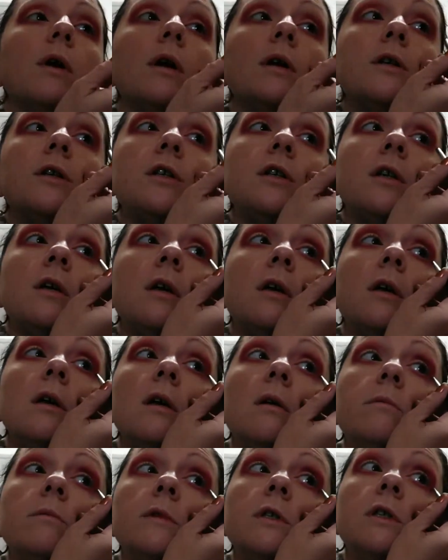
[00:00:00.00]
brush.
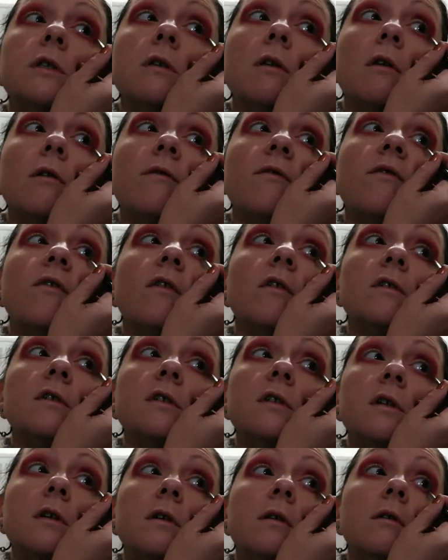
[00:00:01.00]
I'm going to start
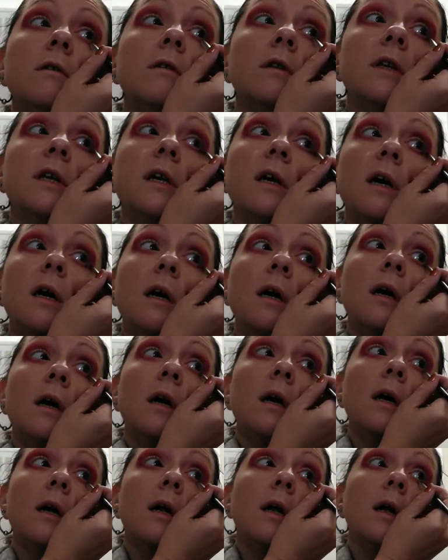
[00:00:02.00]
first under the
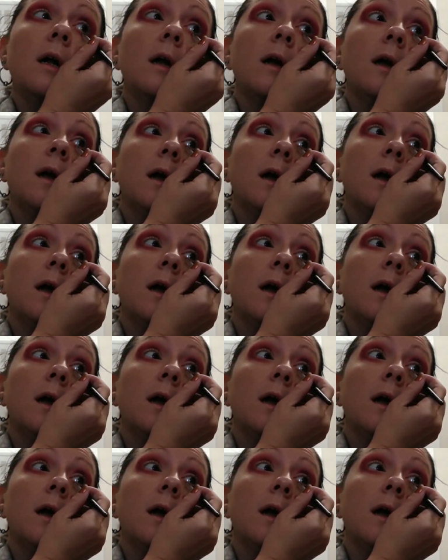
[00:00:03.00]
eye